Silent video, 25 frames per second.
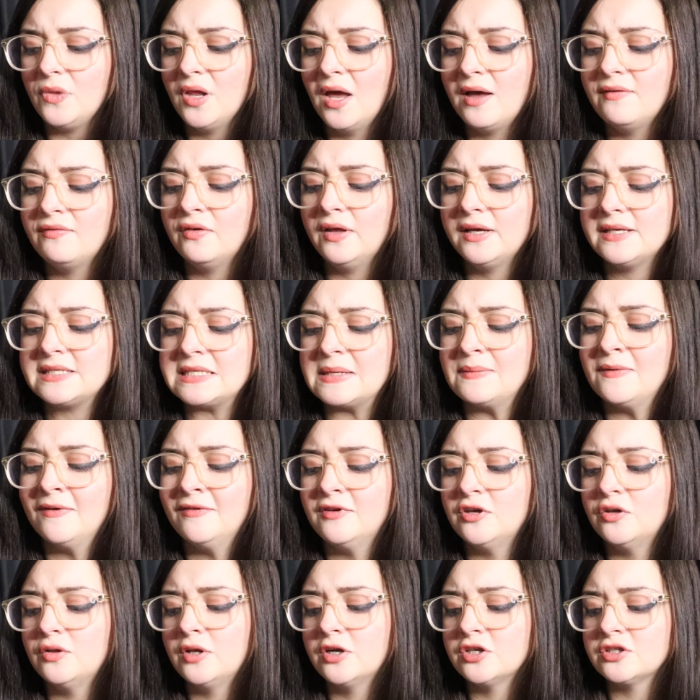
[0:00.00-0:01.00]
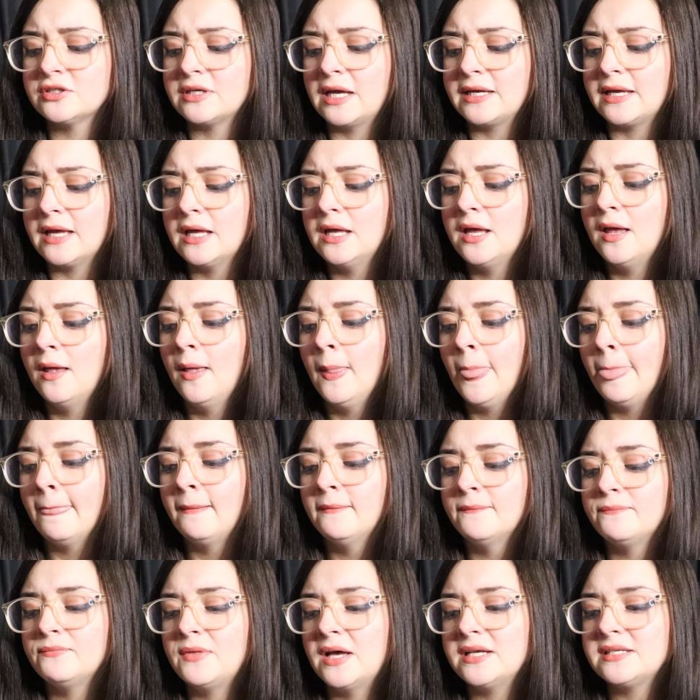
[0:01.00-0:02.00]
I feel like some of you, there's like
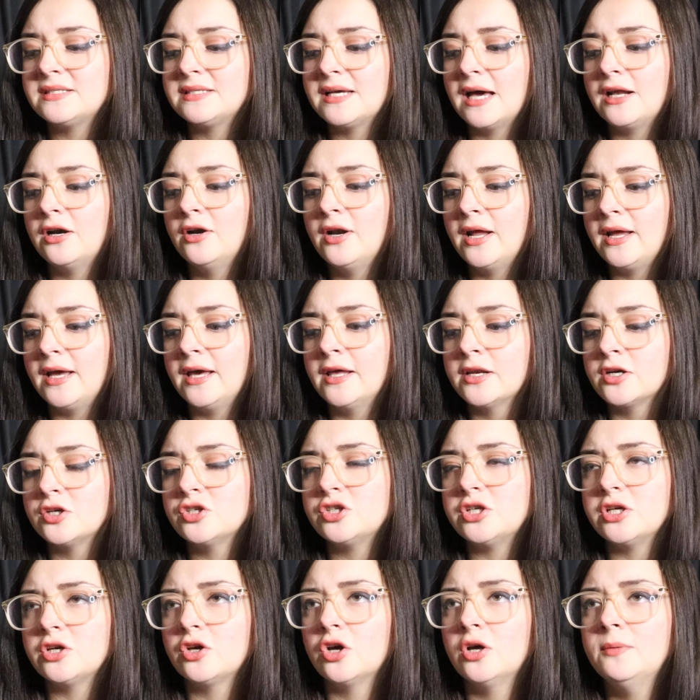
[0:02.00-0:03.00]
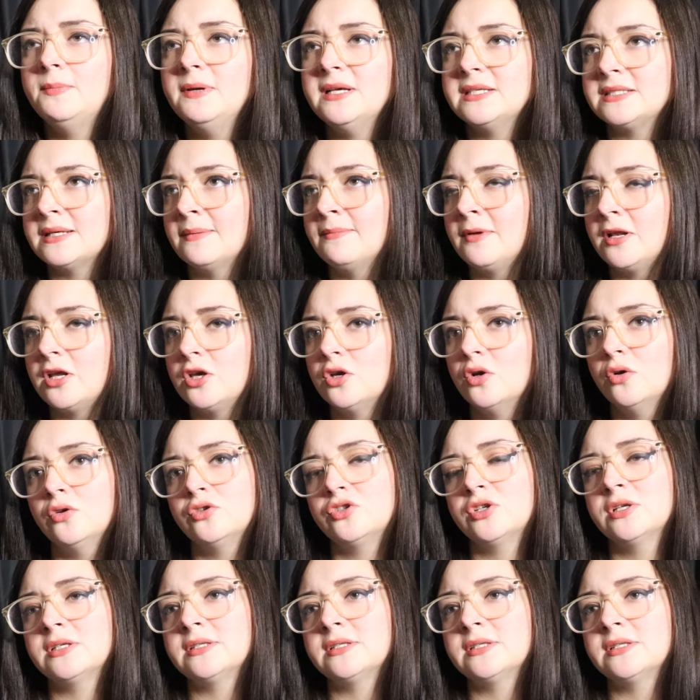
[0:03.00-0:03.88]
that Saturday energy could be somebody who's